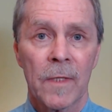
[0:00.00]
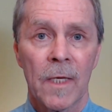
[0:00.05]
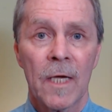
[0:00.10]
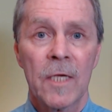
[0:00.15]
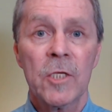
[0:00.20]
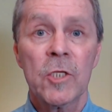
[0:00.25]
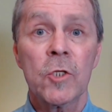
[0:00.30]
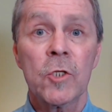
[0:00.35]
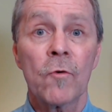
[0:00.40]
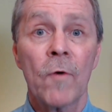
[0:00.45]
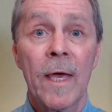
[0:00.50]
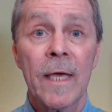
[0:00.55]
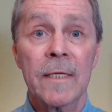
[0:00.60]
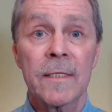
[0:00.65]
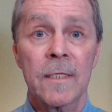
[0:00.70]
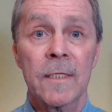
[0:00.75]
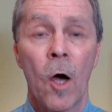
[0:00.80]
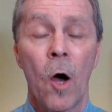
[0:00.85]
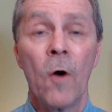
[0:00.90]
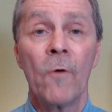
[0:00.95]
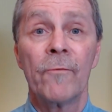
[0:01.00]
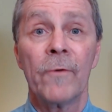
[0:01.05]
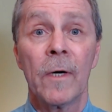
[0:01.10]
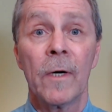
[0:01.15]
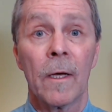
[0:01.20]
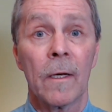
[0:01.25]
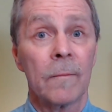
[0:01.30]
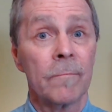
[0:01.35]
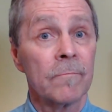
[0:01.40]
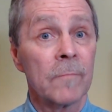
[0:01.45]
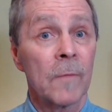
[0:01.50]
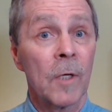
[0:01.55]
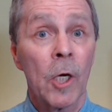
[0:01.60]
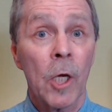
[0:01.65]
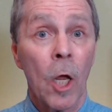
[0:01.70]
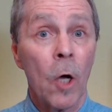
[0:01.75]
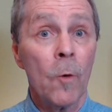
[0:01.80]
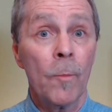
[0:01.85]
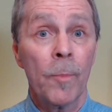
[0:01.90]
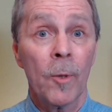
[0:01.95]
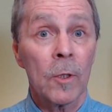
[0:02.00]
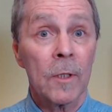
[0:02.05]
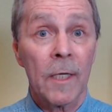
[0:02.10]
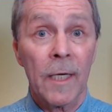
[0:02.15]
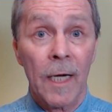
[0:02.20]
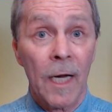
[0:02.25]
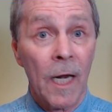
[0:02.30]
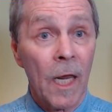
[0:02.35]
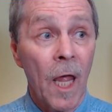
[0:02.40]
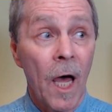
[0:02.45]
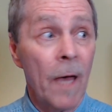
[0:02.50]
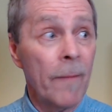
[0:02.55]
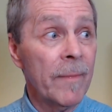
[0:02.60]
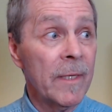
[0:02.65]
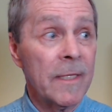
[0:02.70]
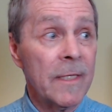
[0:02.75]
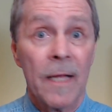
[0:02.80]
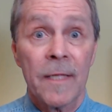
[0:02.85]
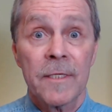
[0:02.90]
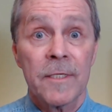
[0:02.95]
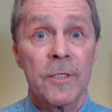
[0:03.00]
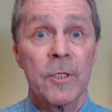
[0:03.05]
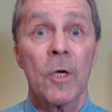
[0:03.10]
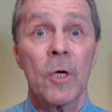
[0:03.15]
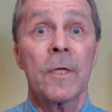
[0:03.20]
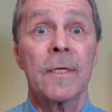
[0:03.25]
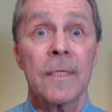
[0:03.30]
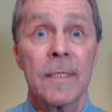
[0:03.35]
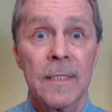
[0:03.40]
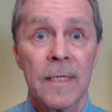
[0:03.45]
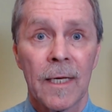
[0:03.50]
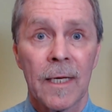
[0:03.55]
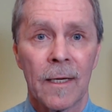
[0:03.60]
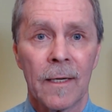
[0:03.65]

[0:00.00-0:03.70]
stress over global climate uncertainty,